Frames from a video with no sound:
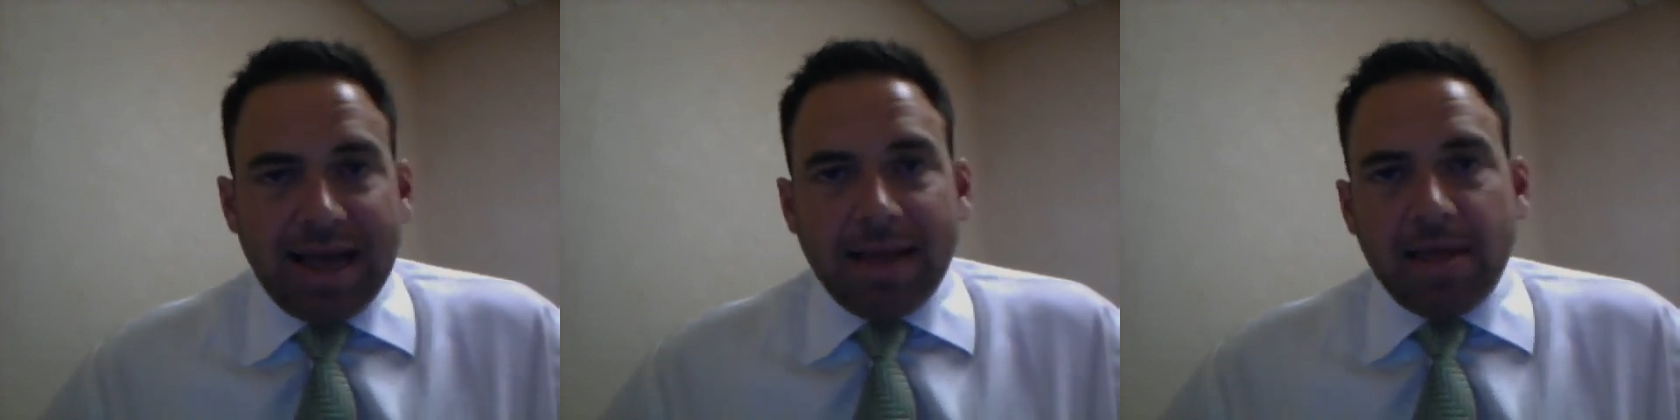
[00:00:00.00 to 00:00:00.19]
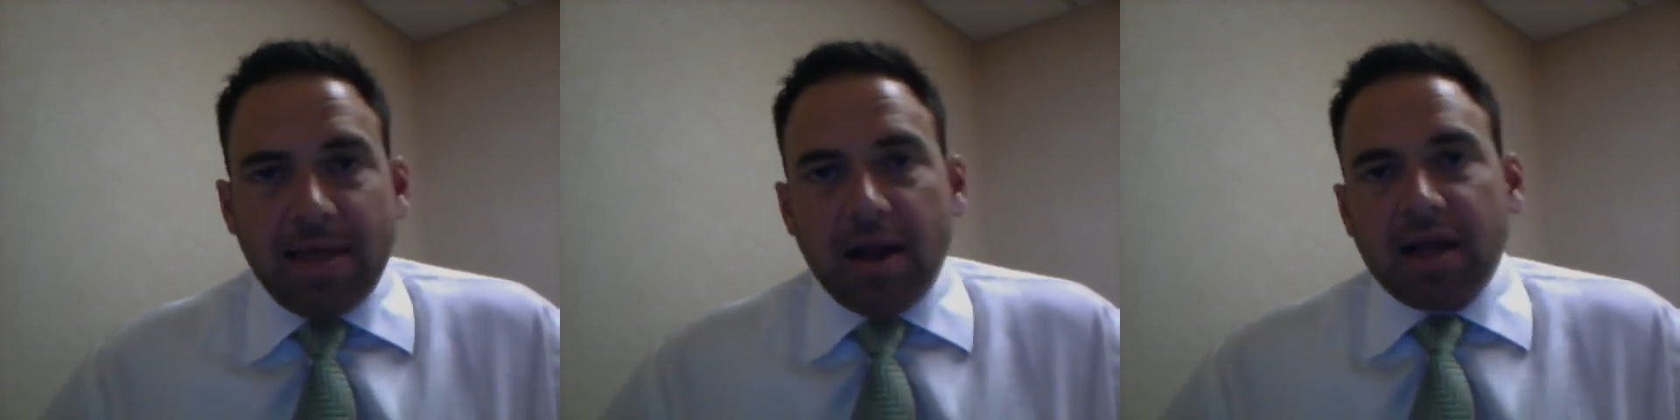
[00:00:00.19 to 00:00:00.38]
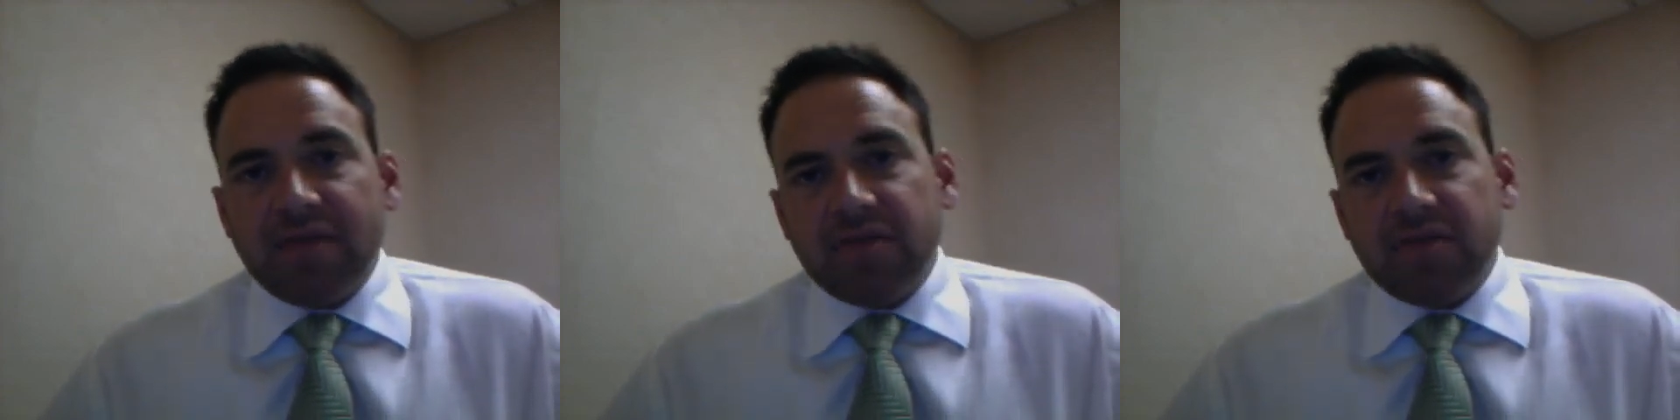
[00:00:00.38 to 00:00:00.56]
and
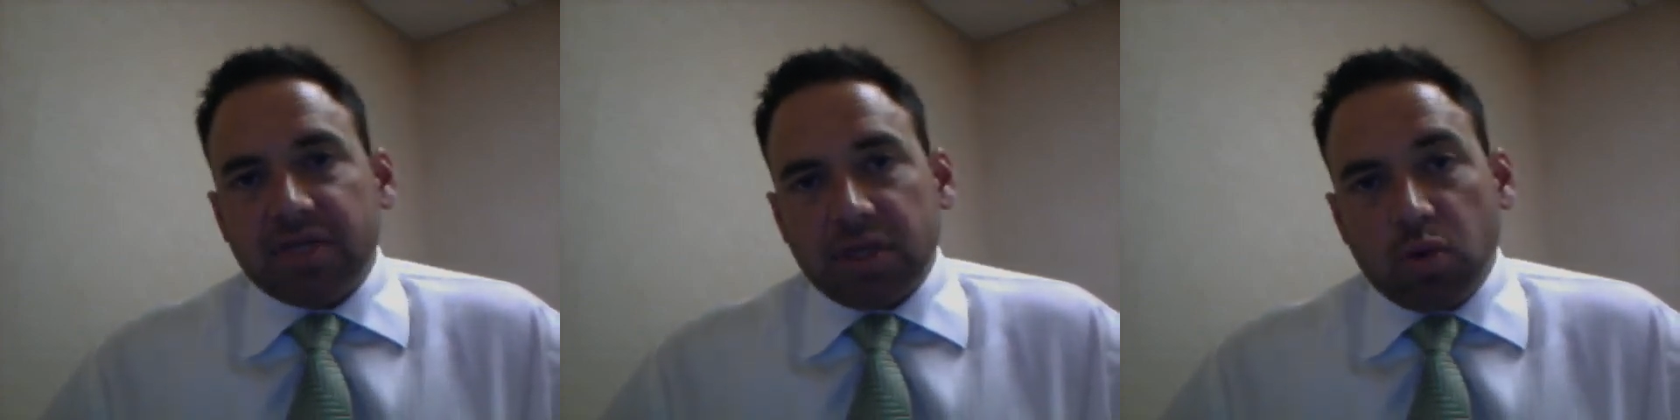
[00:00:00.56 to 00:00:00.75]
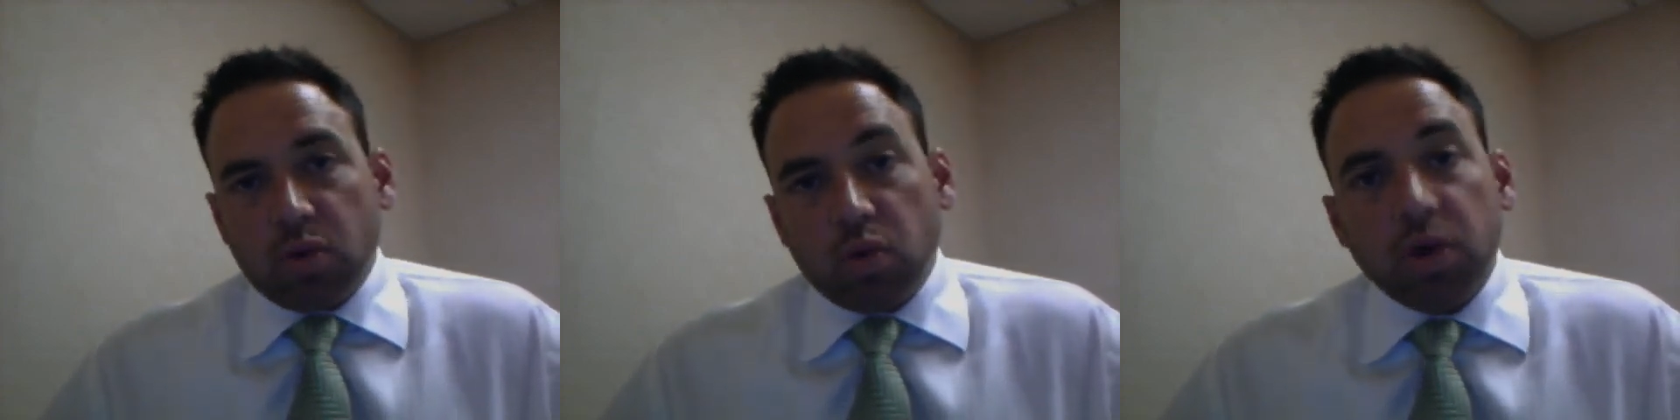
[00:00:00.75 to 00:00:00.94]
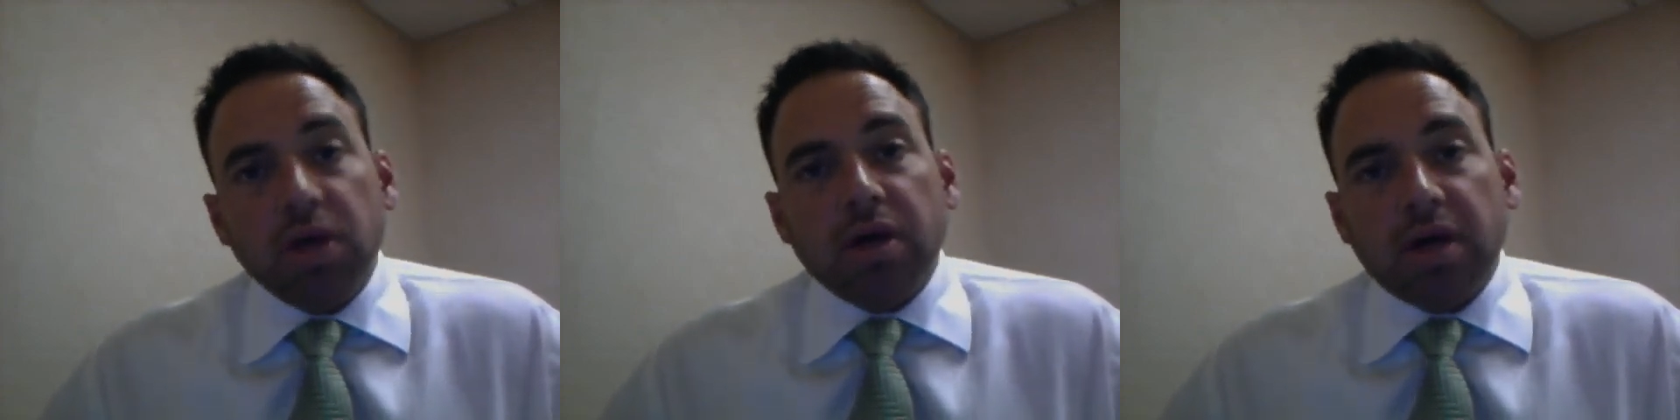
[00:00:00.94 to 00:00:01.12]
that'll give us a
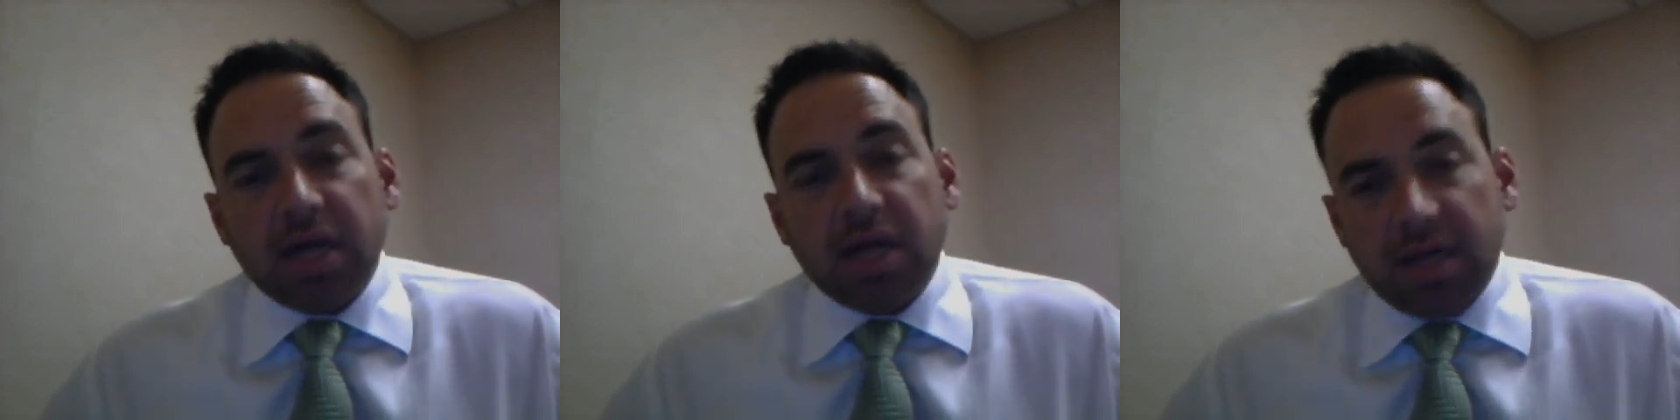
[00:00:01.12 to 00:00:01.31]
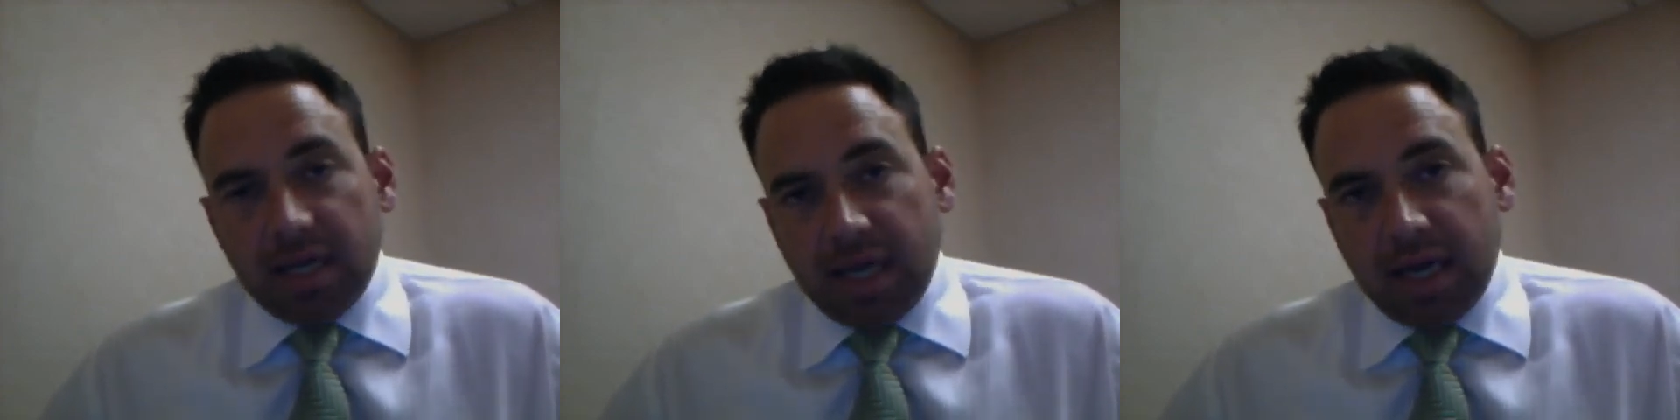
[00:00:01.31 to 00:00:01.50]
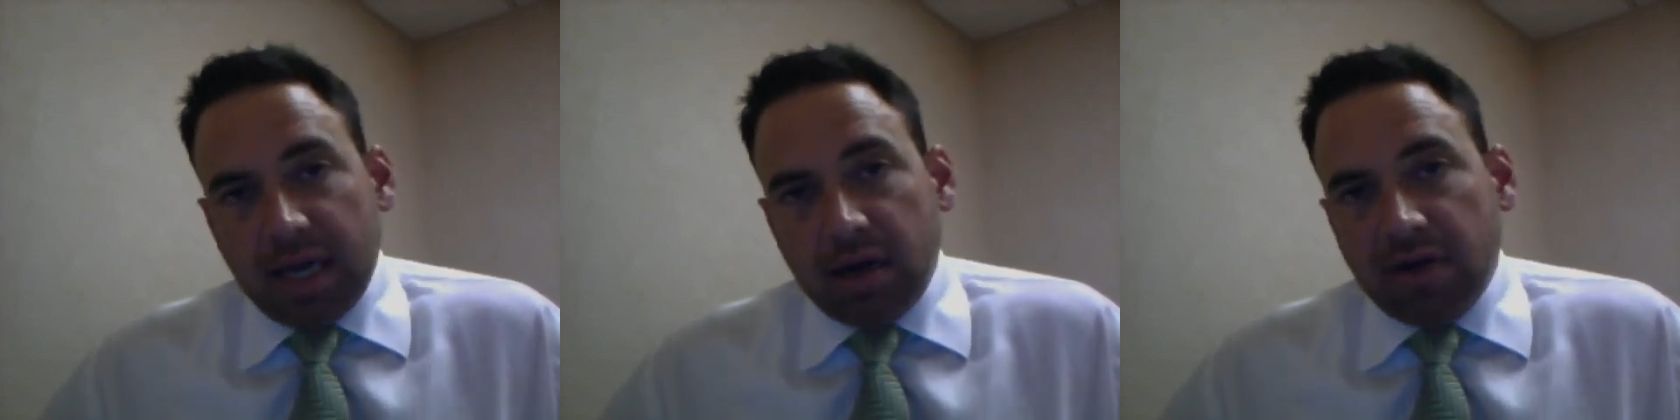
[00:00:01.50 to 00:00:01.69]
real good
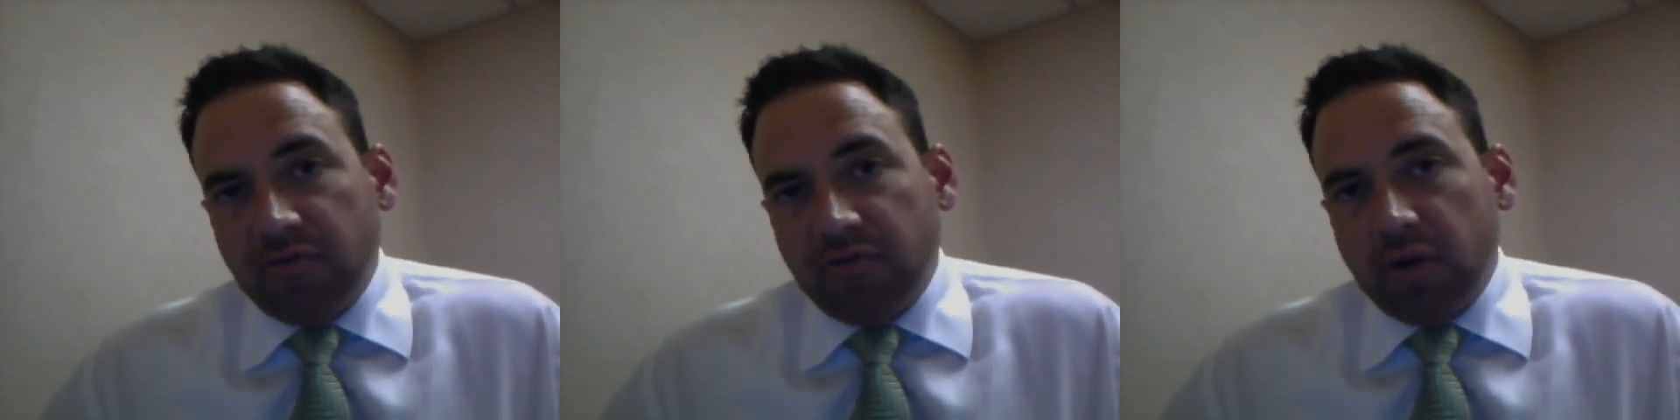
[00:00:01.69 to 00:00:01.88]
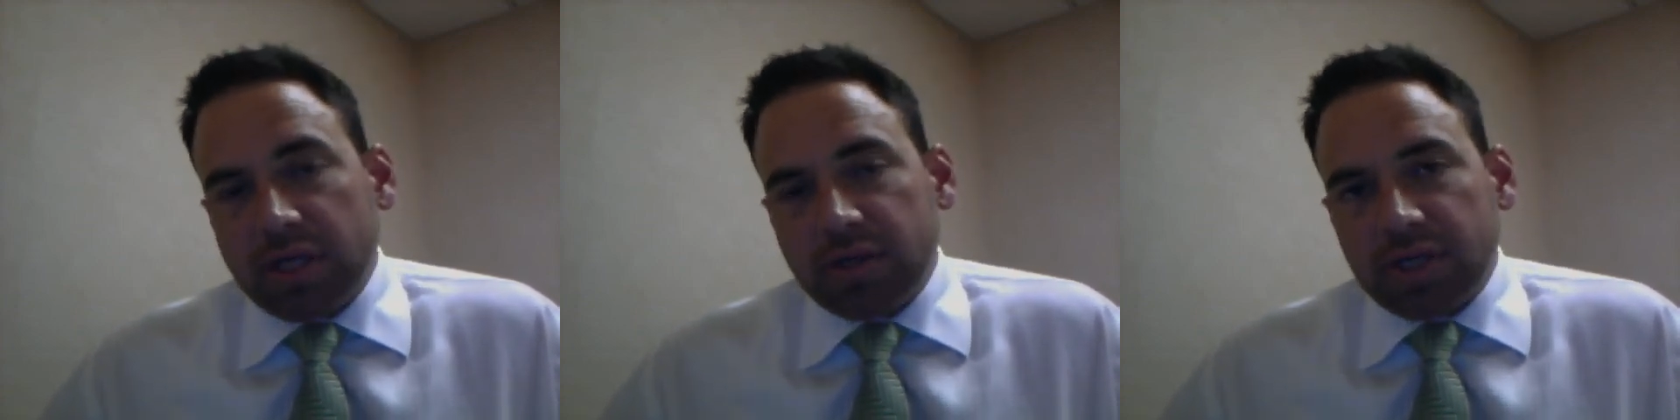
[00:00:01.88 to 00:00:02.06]
indicator of what